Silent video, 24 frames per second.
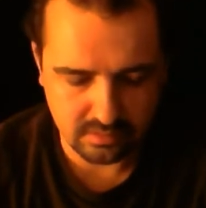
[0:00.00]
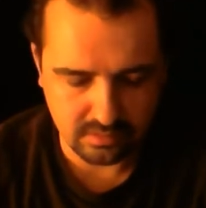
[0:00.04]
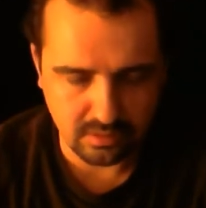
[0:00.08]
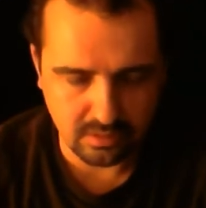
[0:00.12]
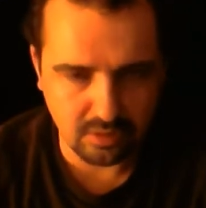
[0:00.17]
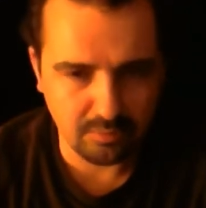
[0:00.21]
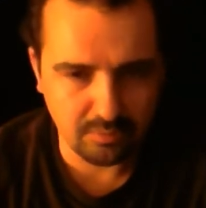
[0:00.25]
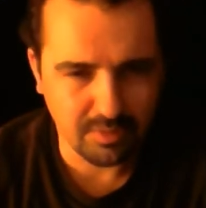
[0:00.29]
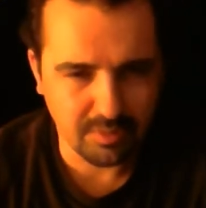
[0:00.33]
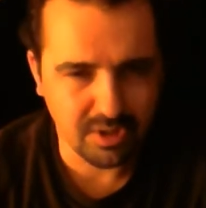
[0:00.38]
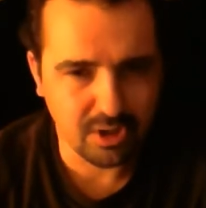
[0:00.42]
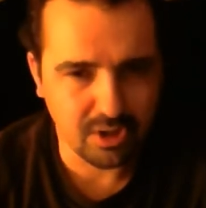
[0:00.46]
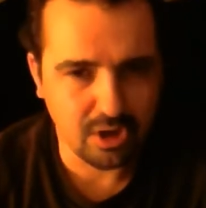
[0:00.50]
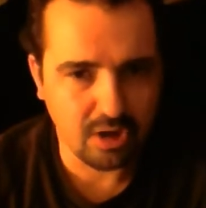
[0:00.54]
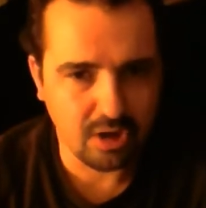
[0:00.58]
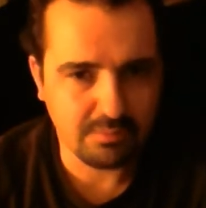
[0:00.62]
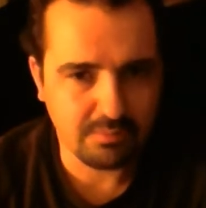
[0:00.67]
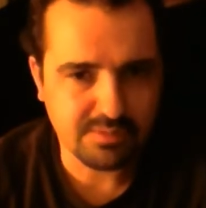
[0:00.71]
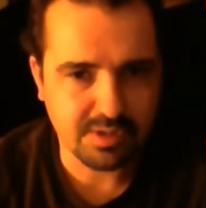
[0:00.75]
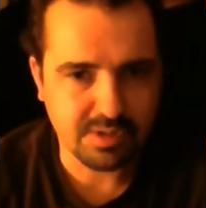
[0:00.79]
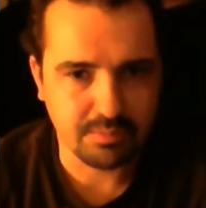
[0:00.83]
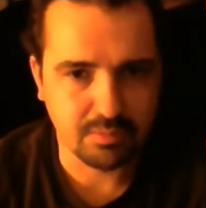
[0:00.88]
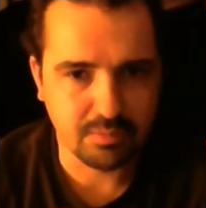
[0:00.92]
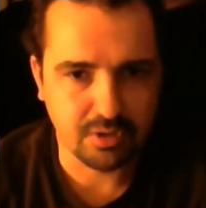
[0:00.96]
my
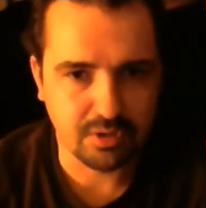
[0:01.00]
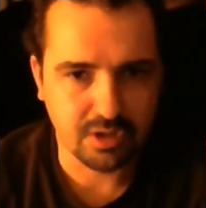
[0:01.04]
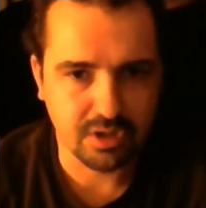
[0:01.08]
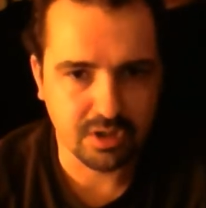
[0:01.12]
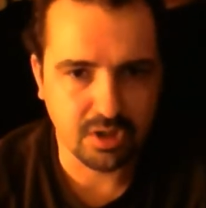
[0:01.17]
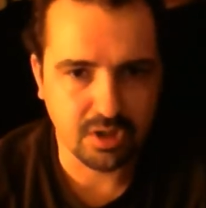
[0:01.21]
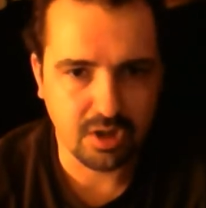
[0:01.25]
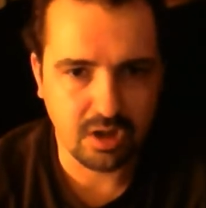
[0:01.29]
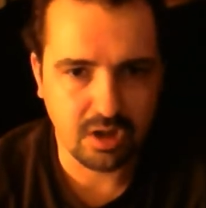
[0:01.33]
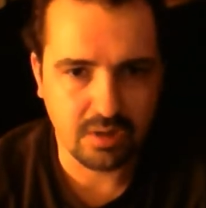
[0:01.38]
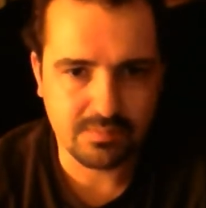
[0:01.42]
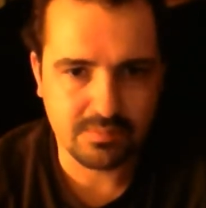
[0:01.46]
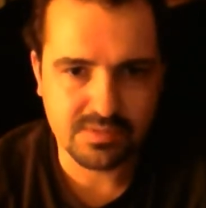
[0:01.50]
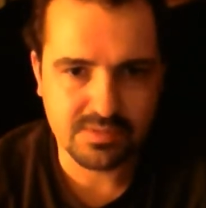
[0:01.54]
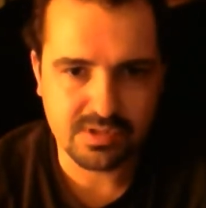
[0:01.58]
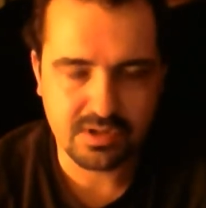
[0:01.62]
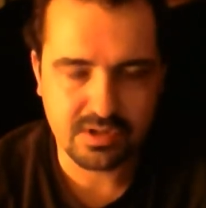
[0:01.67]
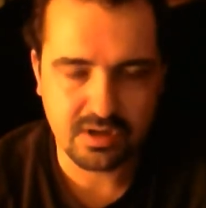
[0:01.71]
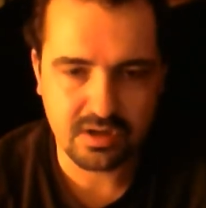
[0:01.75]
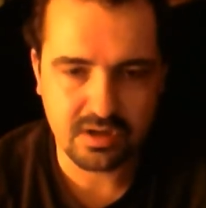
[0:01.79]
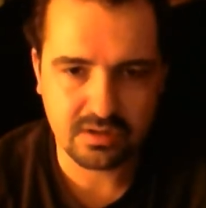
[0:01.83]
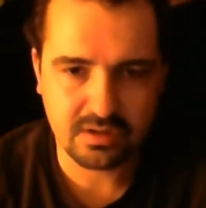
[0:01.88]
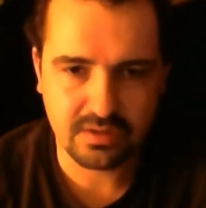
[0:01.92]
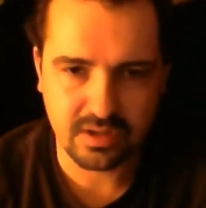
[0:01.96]
hops I put in a hop
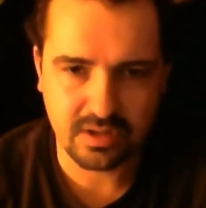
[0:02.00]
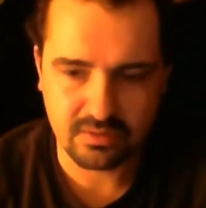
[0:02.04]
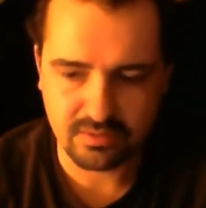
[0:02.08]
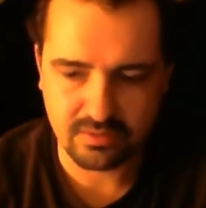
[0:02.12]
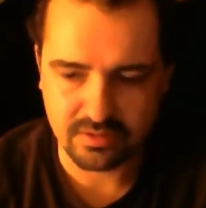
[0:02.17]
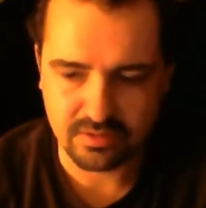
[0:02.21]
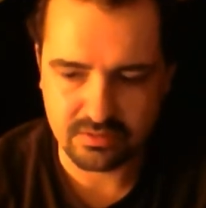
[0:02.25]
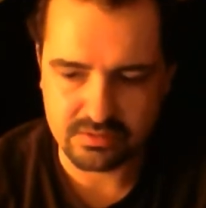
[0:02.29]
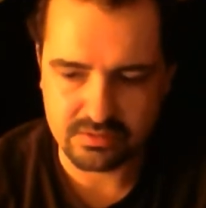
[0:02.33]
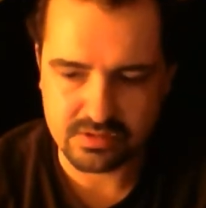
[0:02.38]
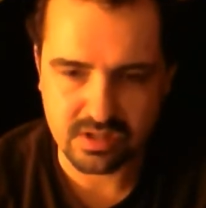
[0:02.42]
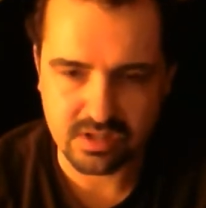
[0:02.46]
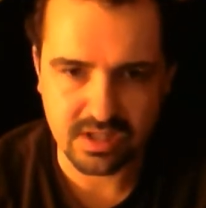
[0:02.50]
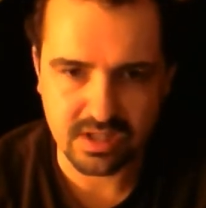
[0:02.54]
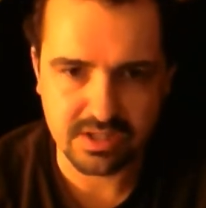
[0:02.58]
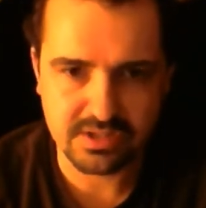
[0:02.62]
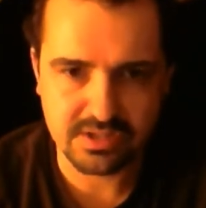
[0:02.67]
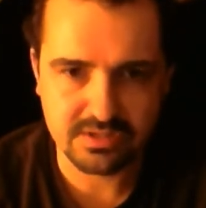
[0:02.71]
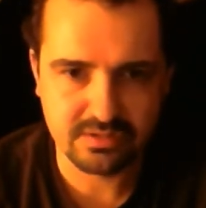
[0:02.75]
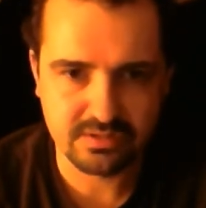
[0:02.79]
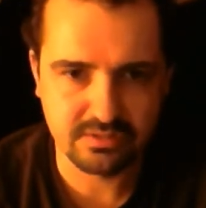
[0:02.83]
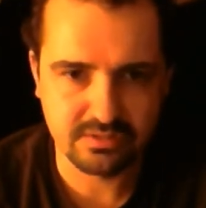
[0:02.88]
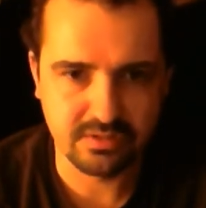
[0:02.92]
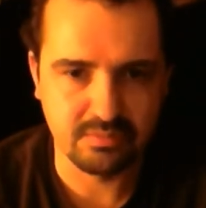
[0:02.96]
sock. That way, there's
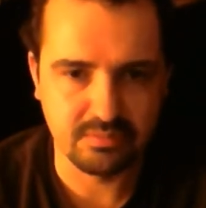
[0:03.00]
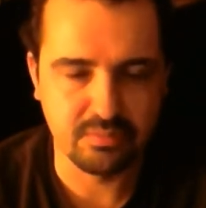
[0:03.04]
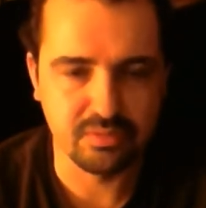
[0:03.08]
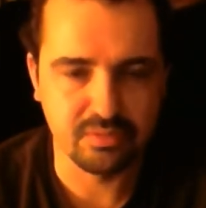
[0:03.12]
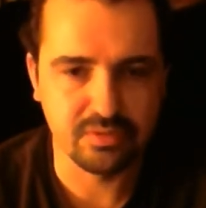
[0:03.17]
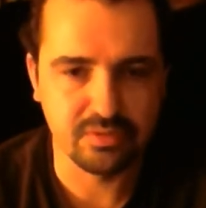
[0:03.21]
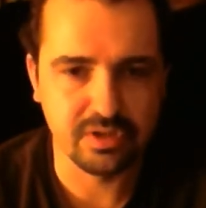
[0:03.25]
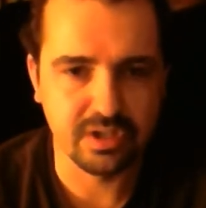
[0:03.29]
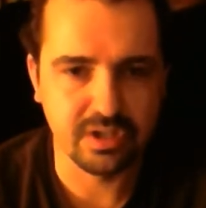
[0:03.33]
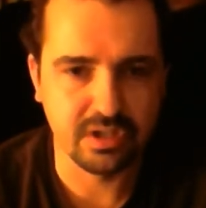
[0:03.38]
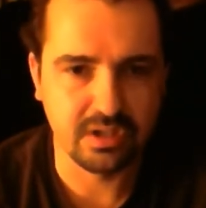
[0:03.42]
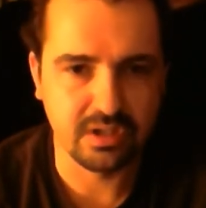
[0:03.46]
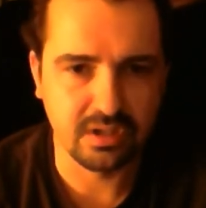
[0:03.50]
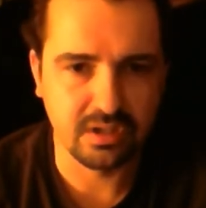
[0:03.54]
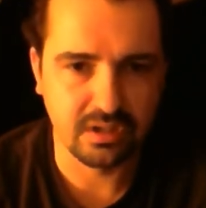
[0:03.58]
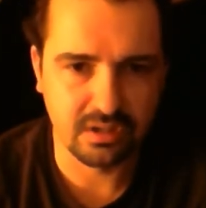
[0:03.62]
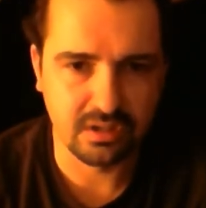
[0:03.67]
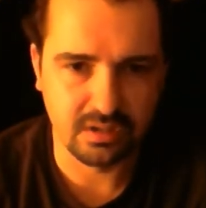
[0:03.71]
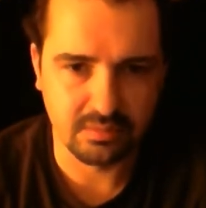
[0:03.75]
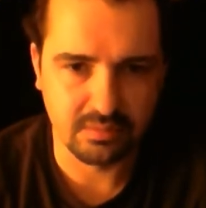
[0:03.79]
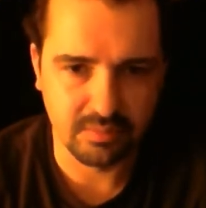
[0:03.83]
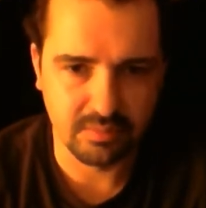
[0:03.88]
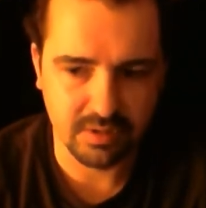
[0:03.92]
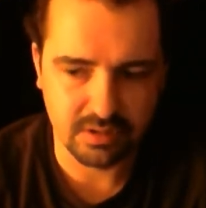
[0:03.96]
less debris in
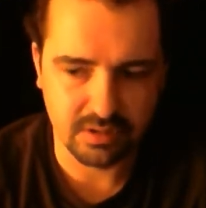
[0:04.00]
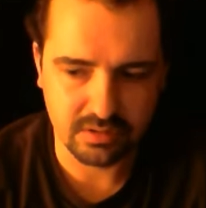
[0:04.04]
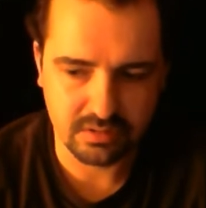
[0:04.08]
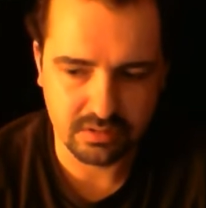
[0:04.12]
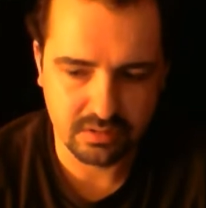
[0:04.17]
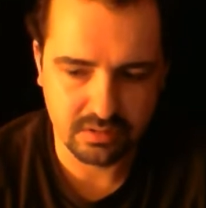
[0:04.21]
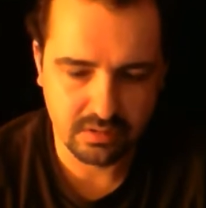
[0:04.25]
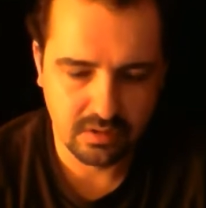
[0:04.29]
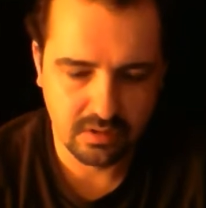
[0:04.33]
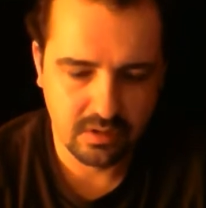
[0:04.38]
the beer.